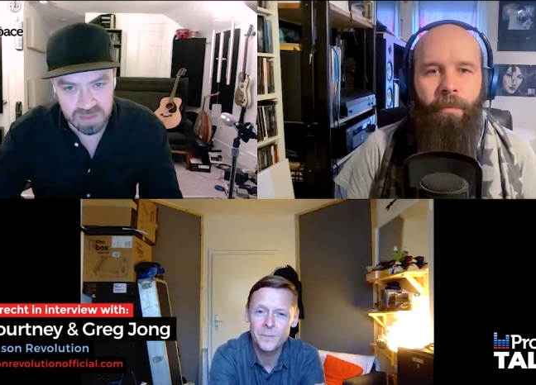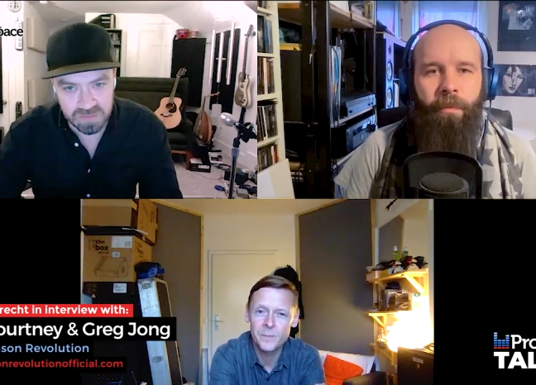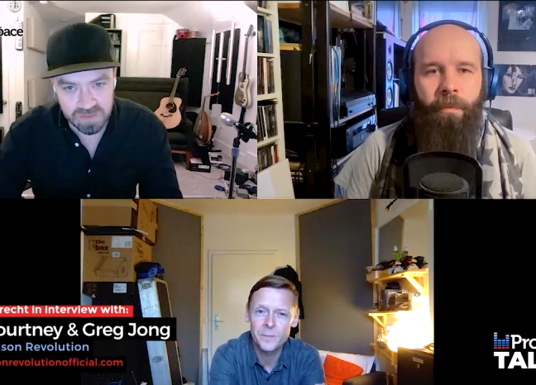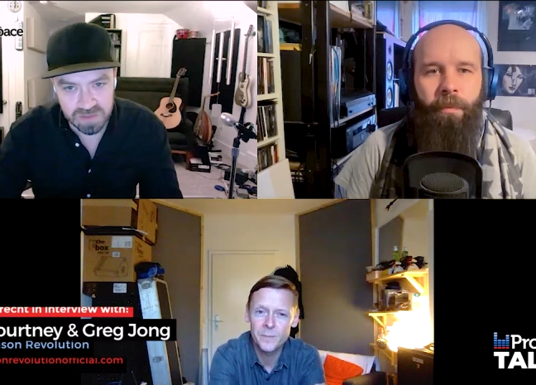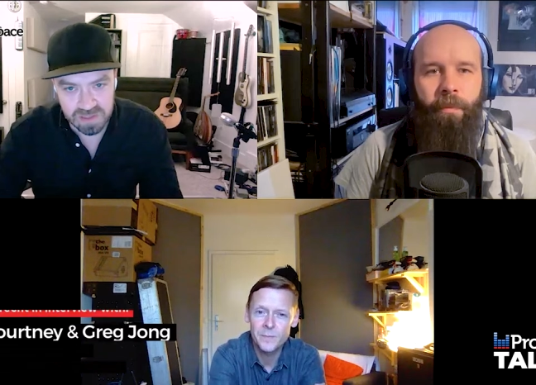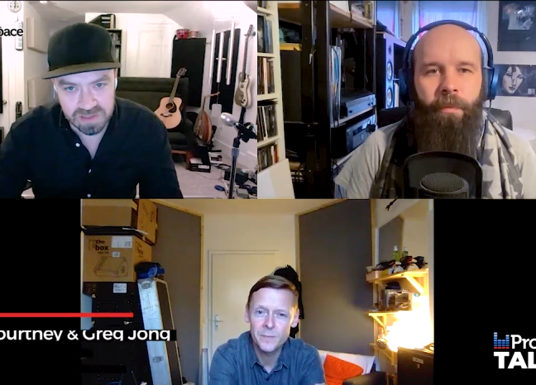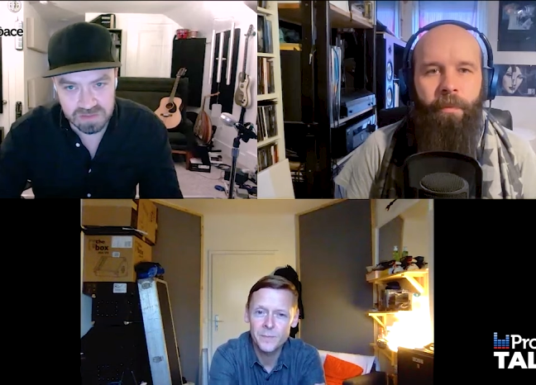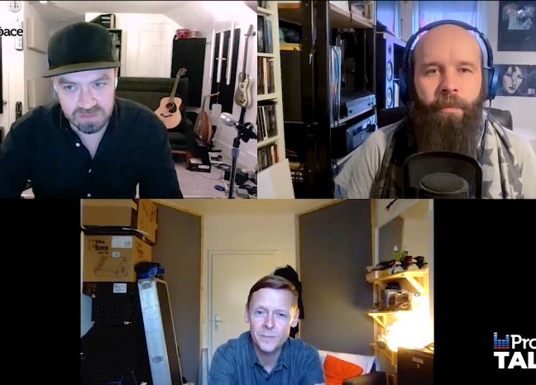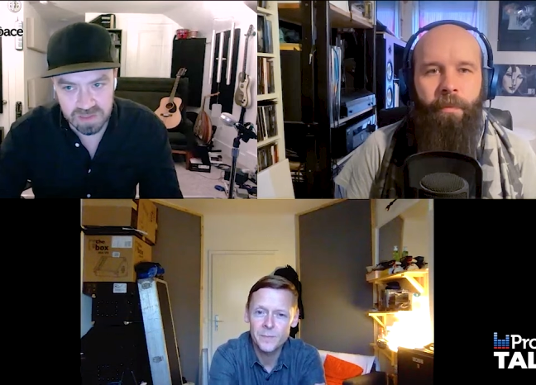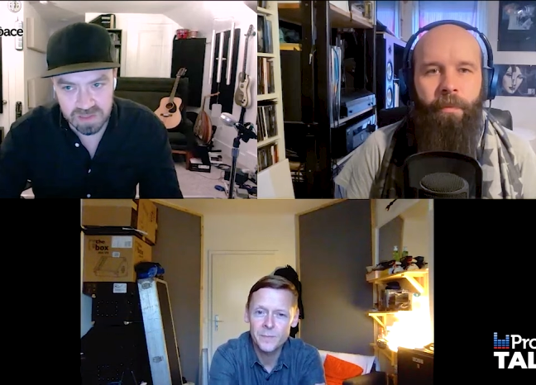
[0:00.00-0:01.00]
Speaker 1: for these
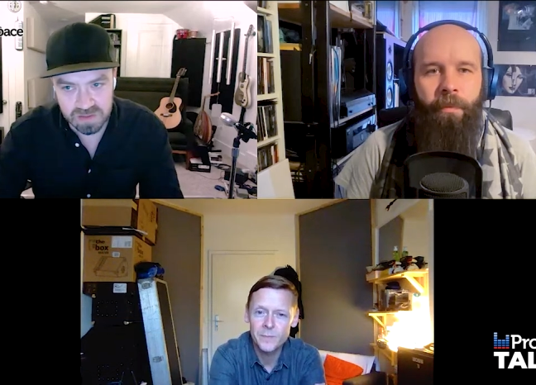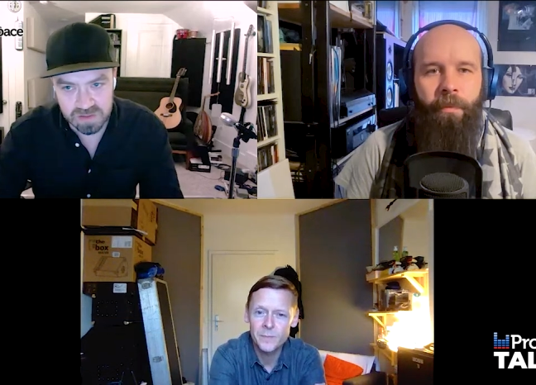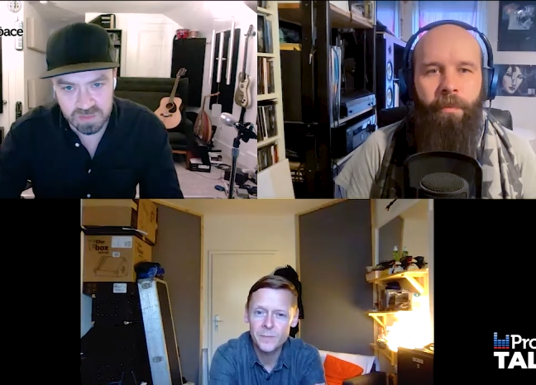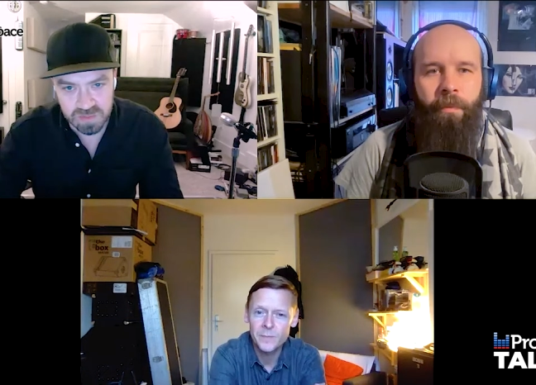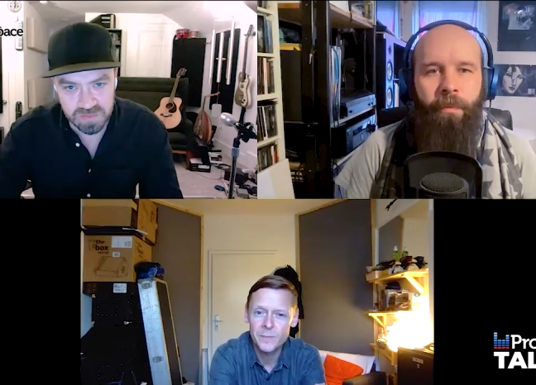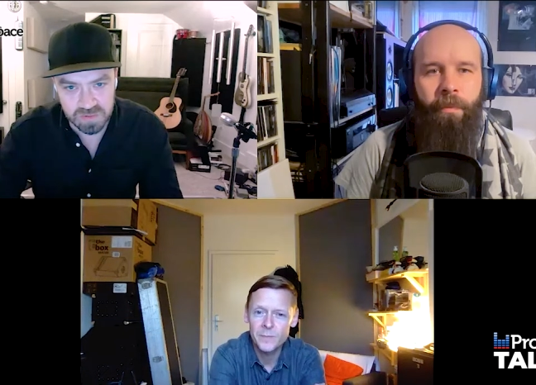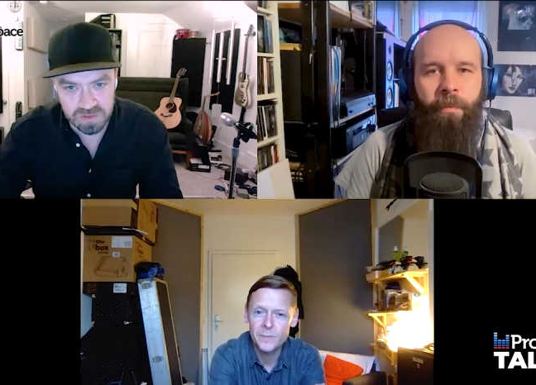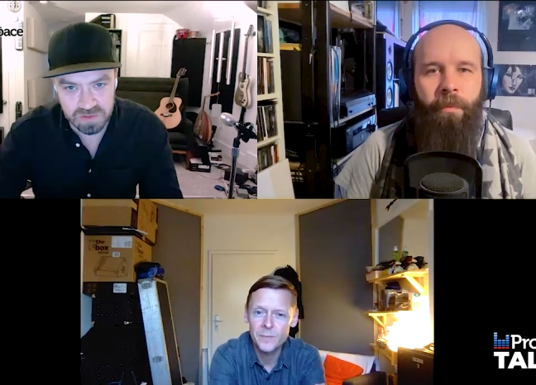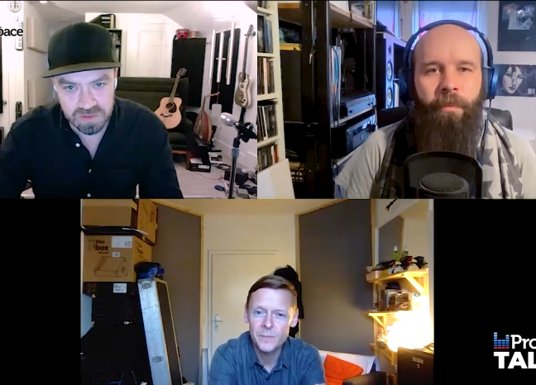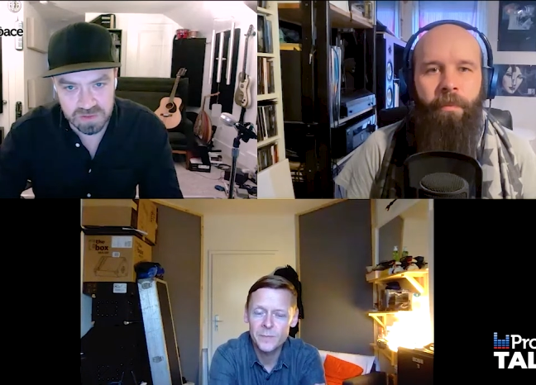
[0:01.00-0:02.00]
rehearsals before the
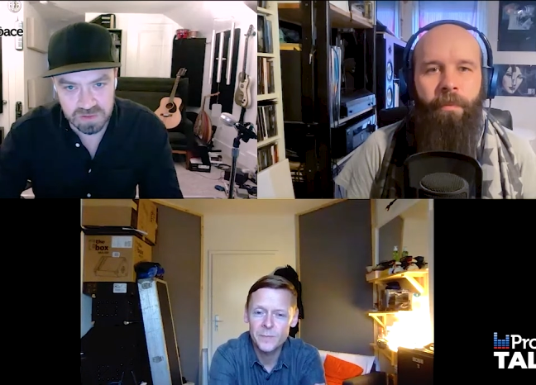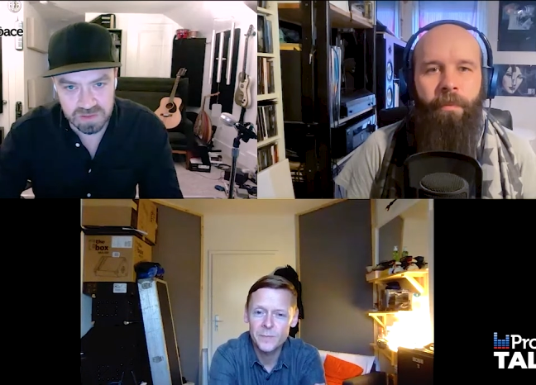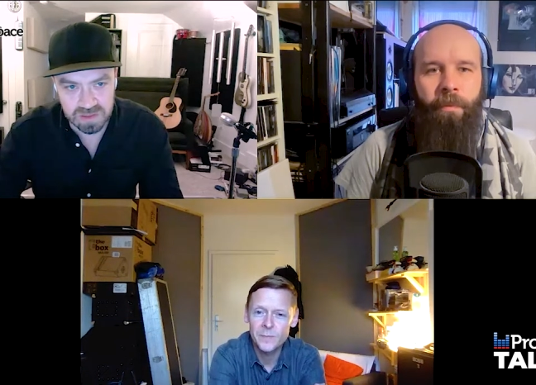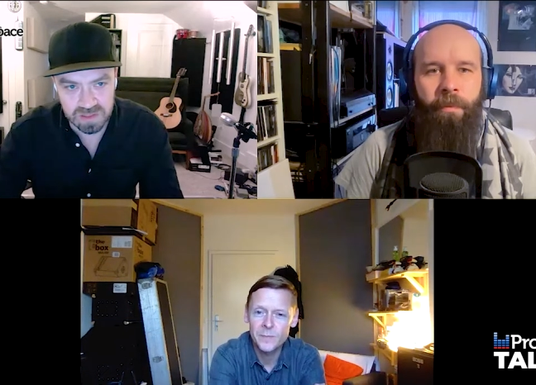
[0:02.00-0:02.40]
tour, and